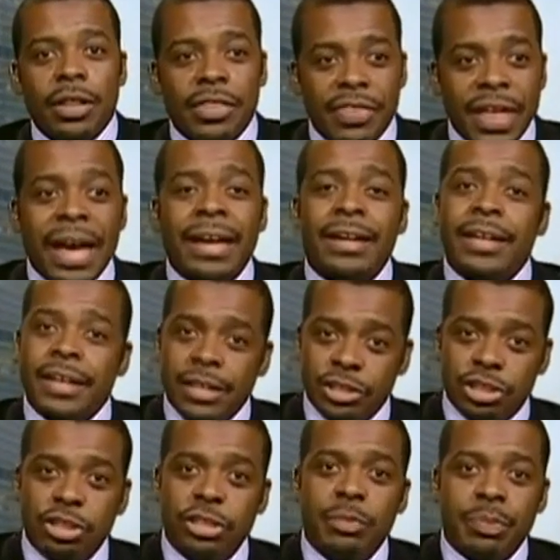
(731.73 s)
That
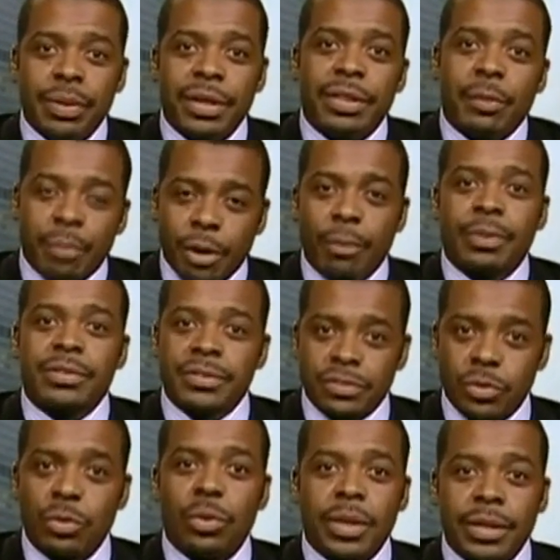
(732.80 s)
should be the purpose of
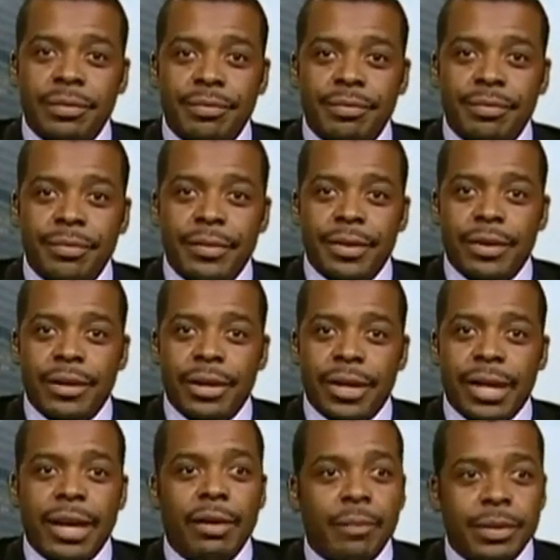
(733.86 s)
schooling.
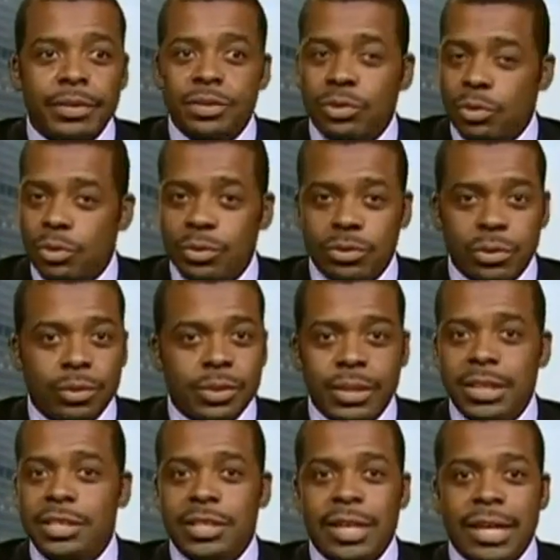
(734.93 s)
Okay, but schools don't
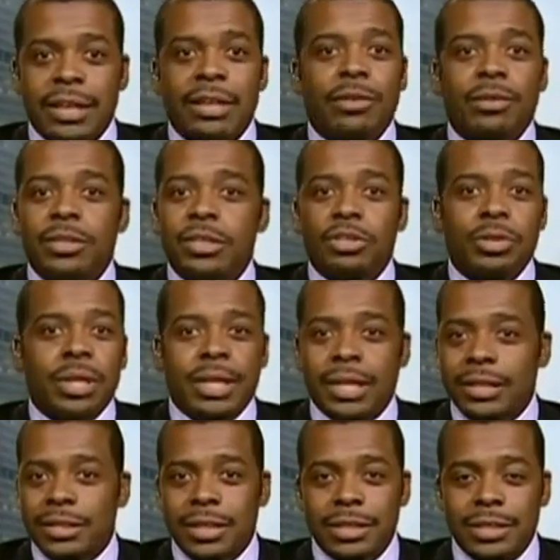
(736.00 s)
teach that. They don't teach you how to
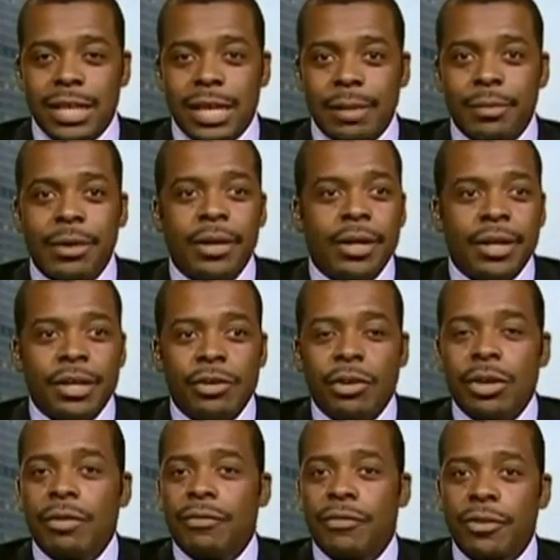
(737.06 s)
get to the top. You know,
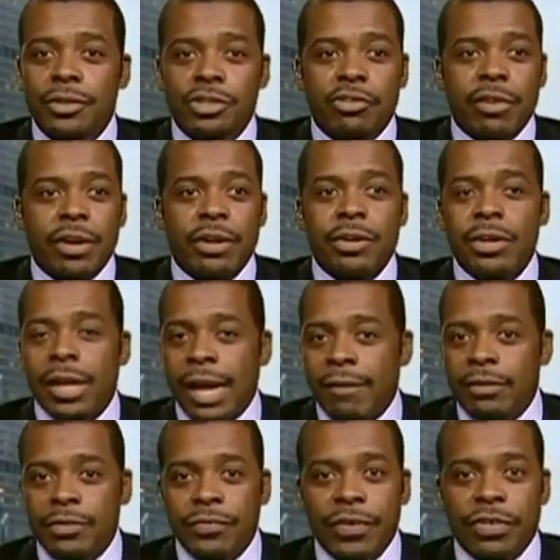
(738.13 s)
your first grader, your
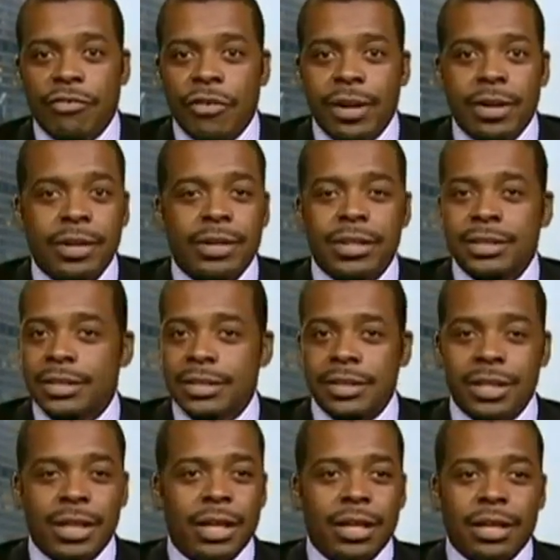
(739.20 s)
average fifth grader doesn't
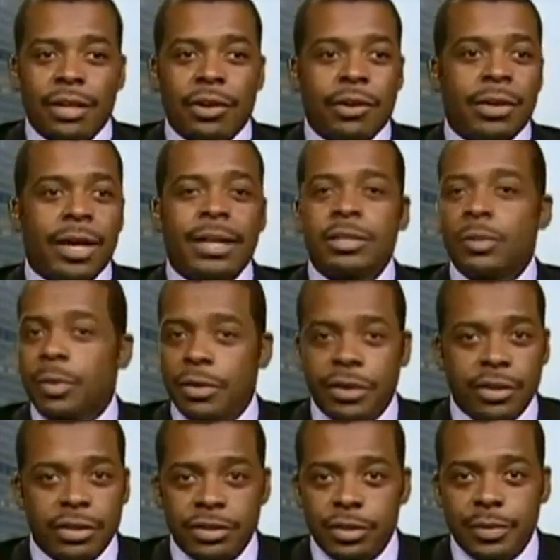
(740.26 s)
learn
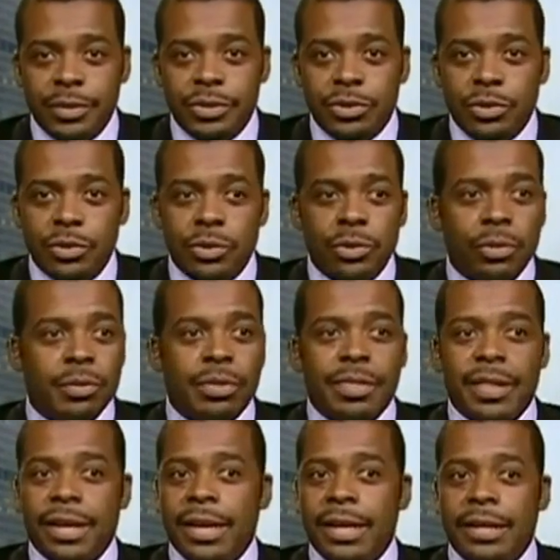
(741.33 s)
entrepreneurialism in school.
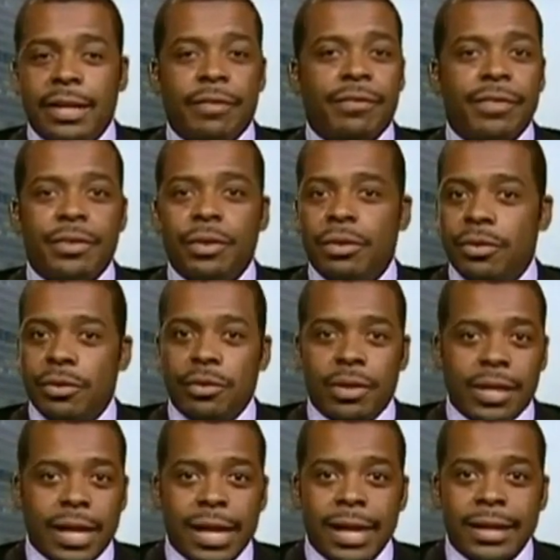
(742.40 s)
They definitely don't learn
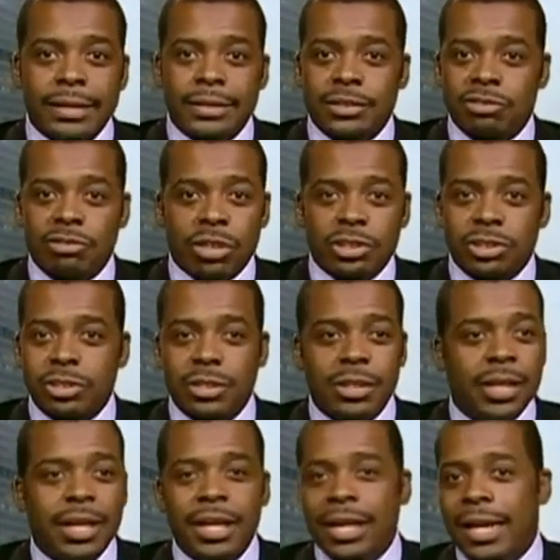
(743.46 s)
class structure,
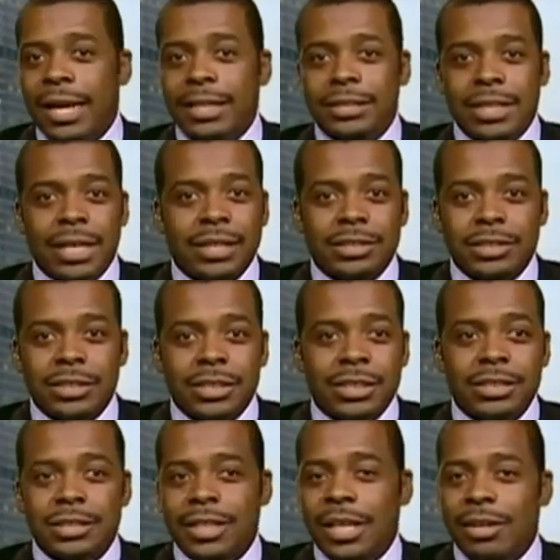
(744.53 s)
class
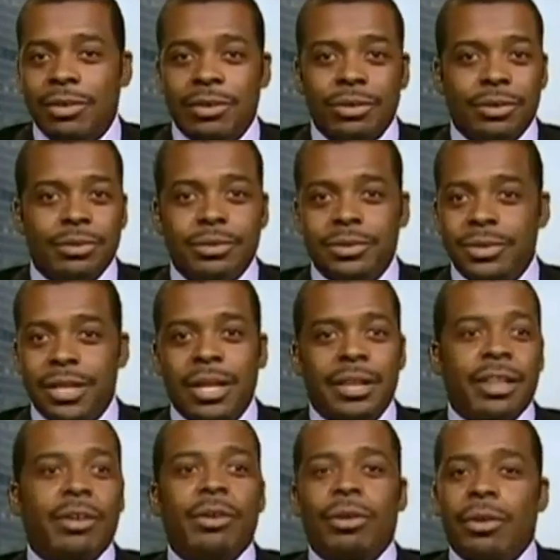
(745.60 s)
consciousness. They don't
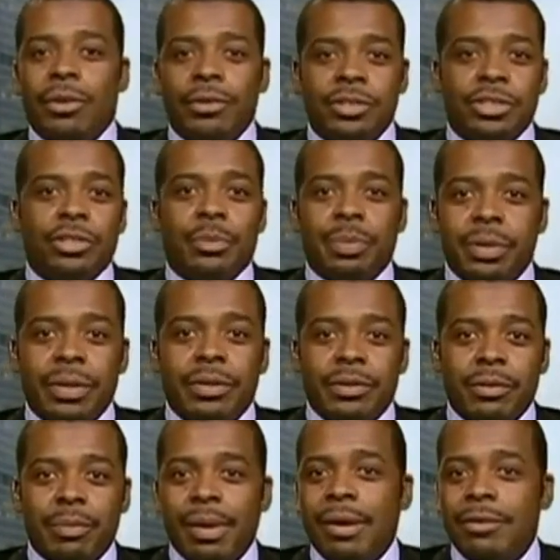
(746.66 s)
learn
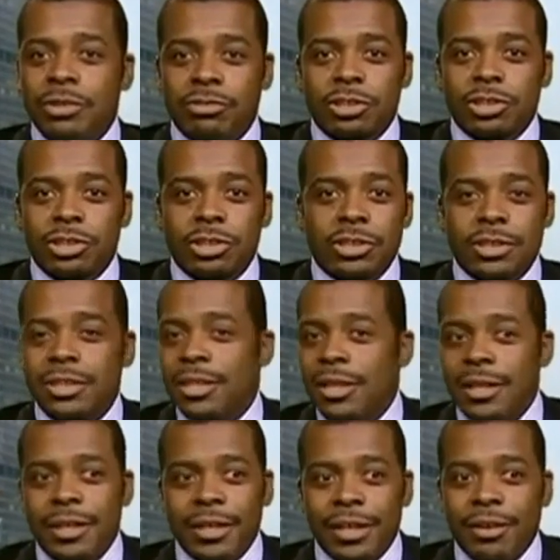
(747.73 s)
geopolitical power structures.
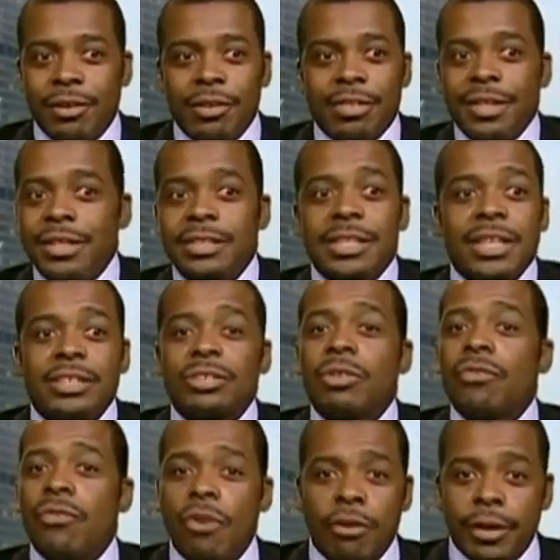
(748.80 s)
You know, these things are
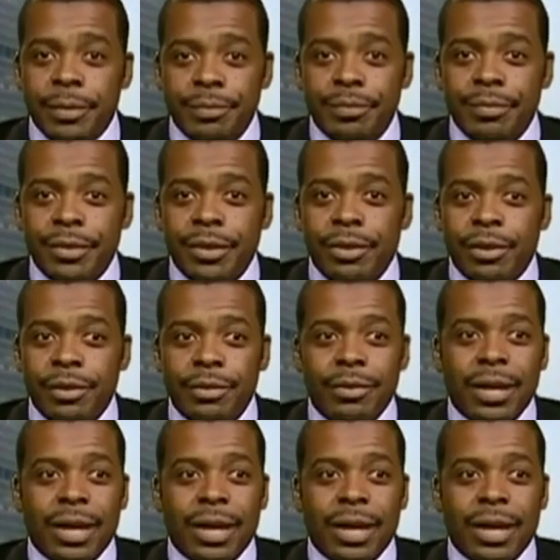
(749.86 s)
foreign. You know,